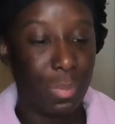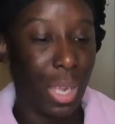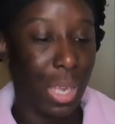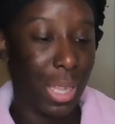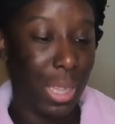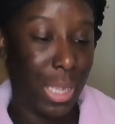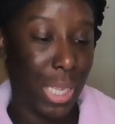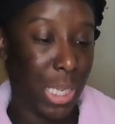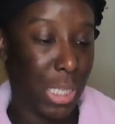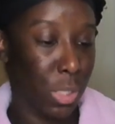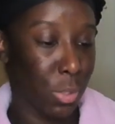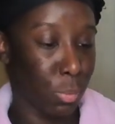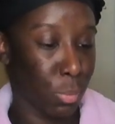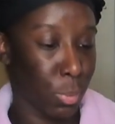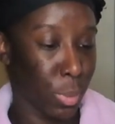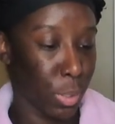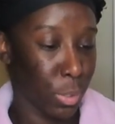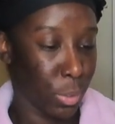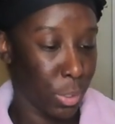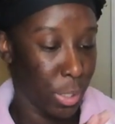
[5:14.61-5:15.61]
That's
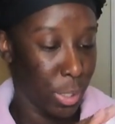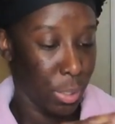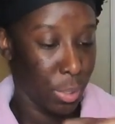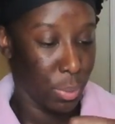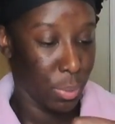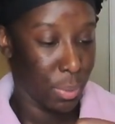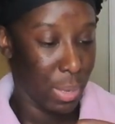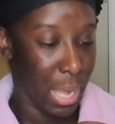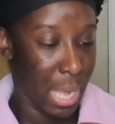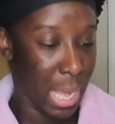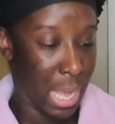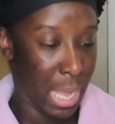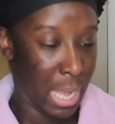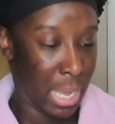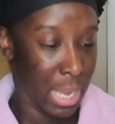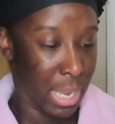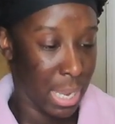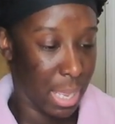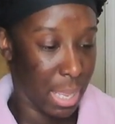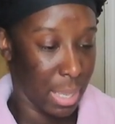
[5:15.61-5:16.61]
real cute.
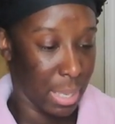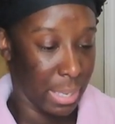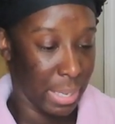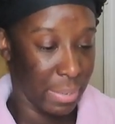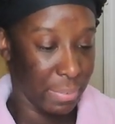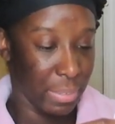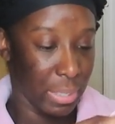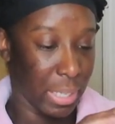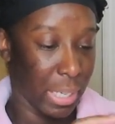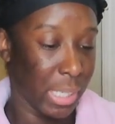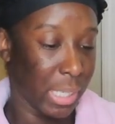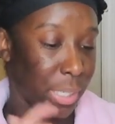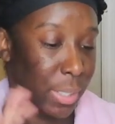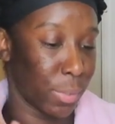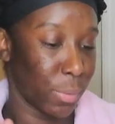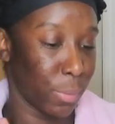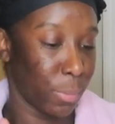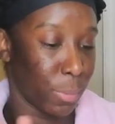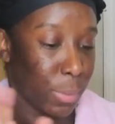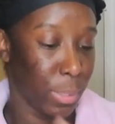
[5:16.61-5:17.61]
I love it. They did a
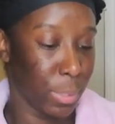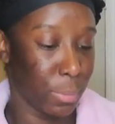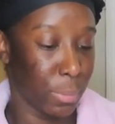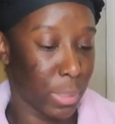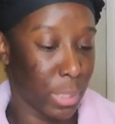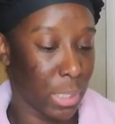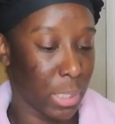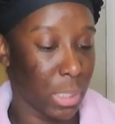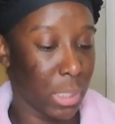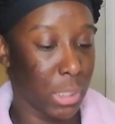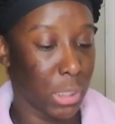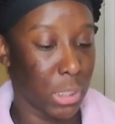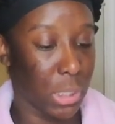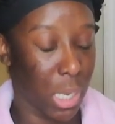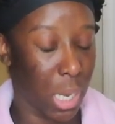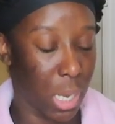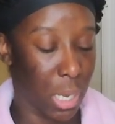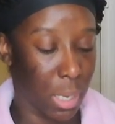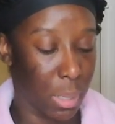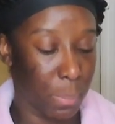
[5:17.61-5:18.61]
really, really good
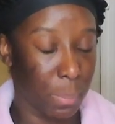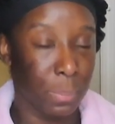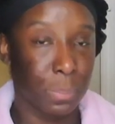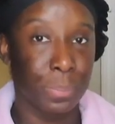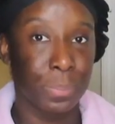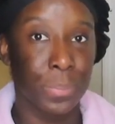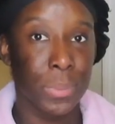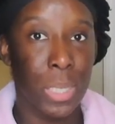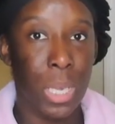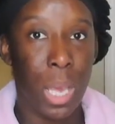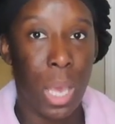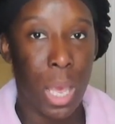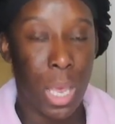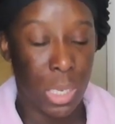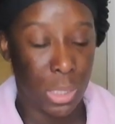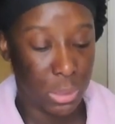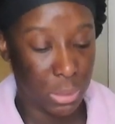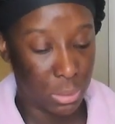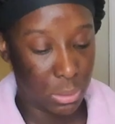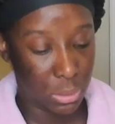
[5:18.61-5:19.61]
job.
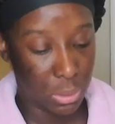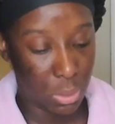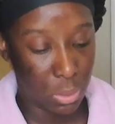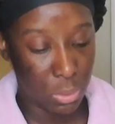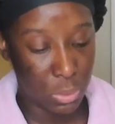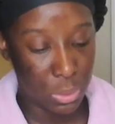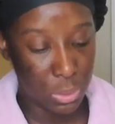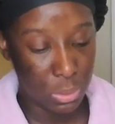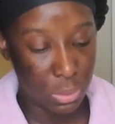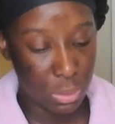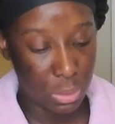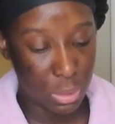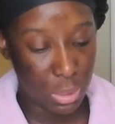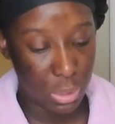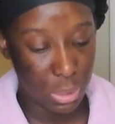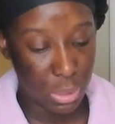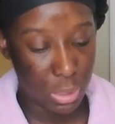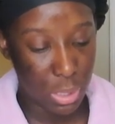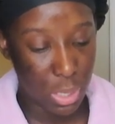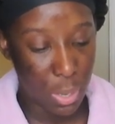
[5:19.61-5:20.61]
So use
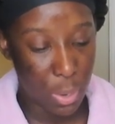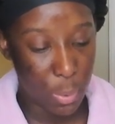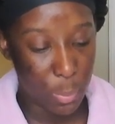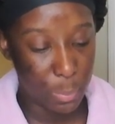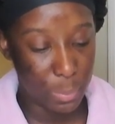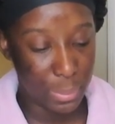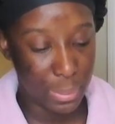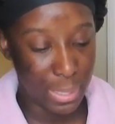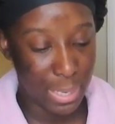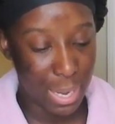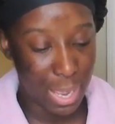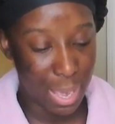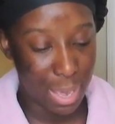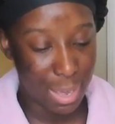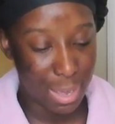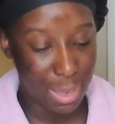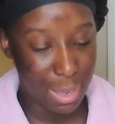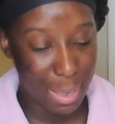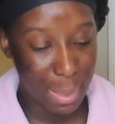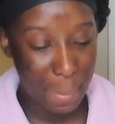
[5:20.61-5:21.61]
this to open it
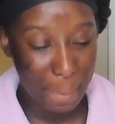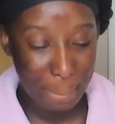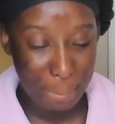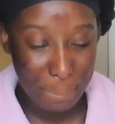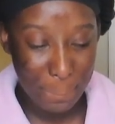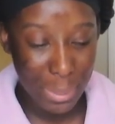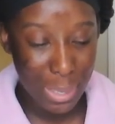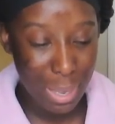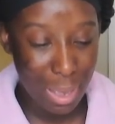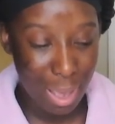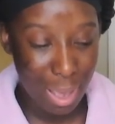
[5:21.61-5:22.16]
up.